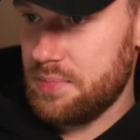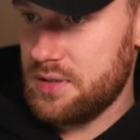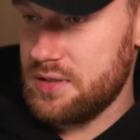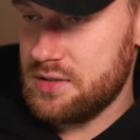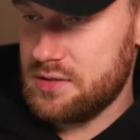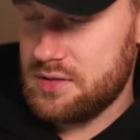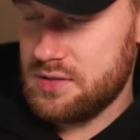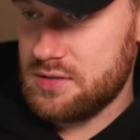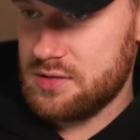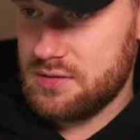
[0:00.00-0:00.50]

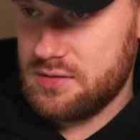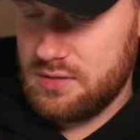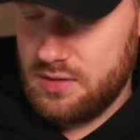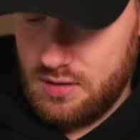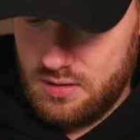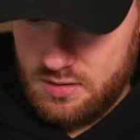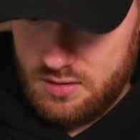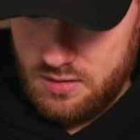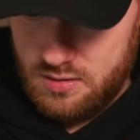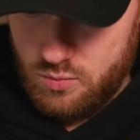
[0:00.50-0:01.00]
just
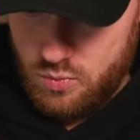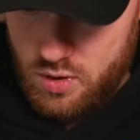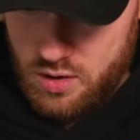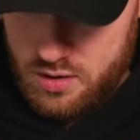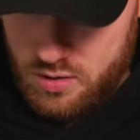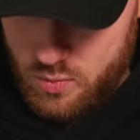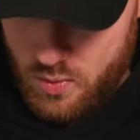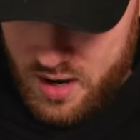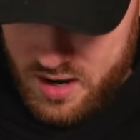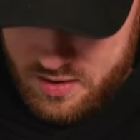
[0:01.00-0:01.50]
weren't
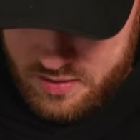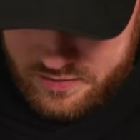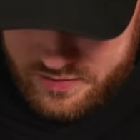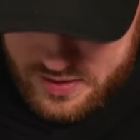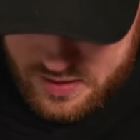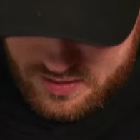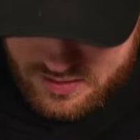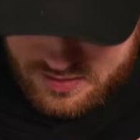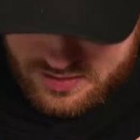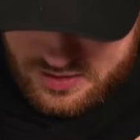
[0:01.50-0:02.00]
aware of
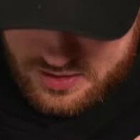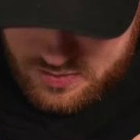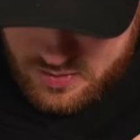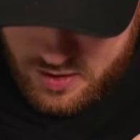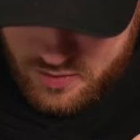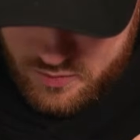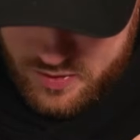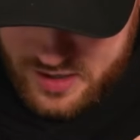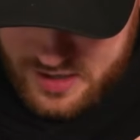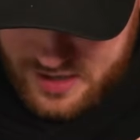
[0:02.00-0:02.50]
it until like
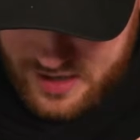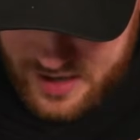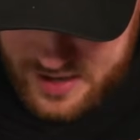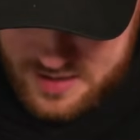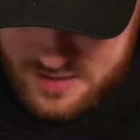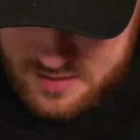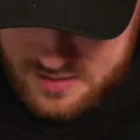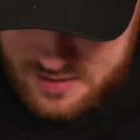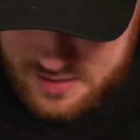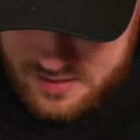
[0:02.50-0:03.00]
really late,
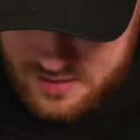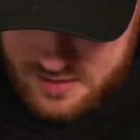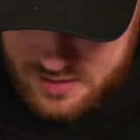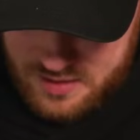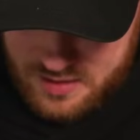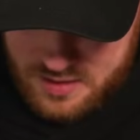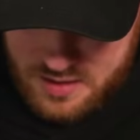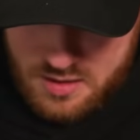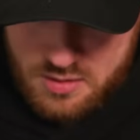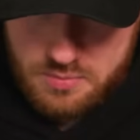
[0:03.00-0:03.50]
and then
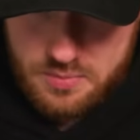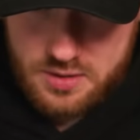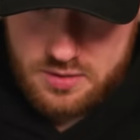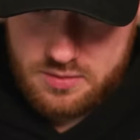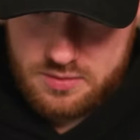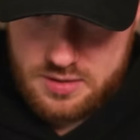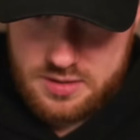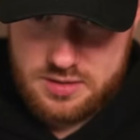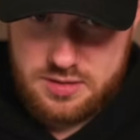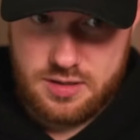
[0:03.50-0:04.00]
like, oh my god,
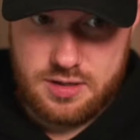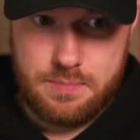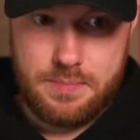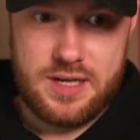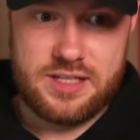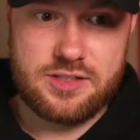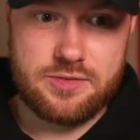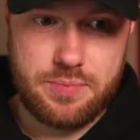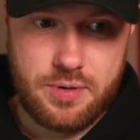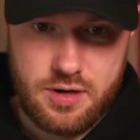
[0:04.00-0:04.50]
that's like a
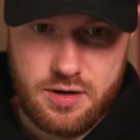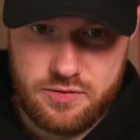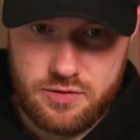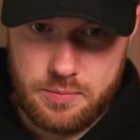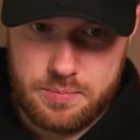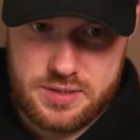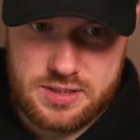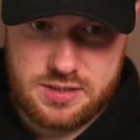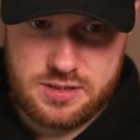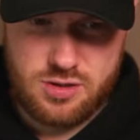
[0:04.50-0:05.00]
massive part of our
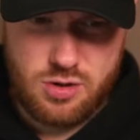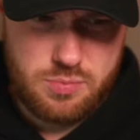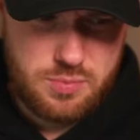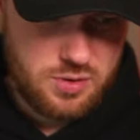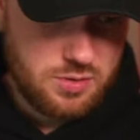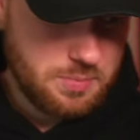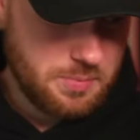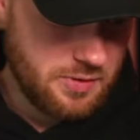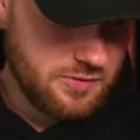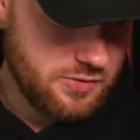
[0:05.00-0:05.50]
business. Oh my
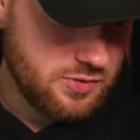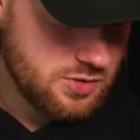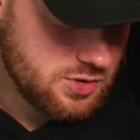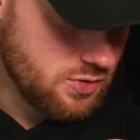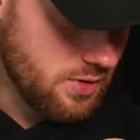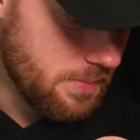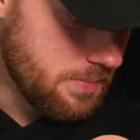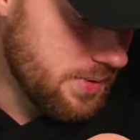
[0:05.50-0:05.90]
god, my foot's cramping.